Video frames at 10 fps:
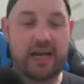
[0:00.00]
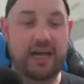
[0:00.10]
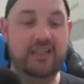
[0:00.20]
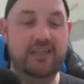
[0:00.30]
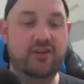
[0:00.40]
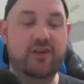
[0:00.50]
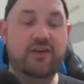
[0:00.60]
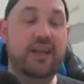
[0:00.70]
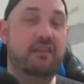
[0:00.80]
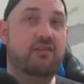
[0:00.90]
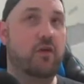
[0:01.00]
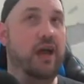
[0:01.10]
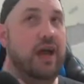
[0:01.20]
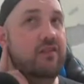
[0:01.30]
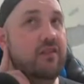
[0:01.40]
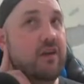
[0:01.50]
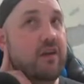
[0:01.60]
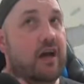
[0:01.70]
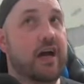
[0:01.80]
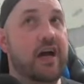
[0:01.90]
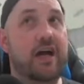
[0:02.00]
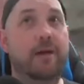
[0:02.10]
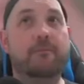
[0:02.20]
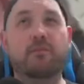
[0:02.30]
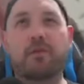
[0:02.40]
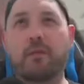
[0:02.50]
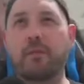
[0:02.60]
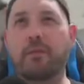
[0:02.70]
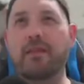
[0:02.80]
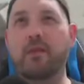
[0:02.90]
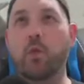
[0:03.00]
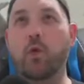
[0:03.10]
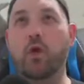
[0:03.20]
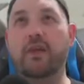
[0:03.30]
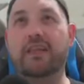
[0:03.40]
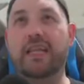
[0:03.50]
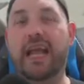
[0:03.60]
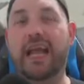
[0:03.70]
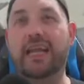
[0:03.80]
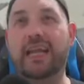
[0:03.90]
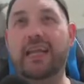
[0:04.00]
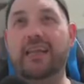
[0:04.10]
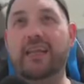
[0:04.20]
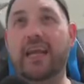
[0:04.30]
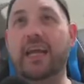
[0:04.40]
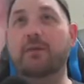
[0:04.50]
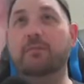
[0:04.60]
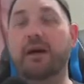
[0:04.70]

Shizu Death Storehouse, probably the worst land in the deck,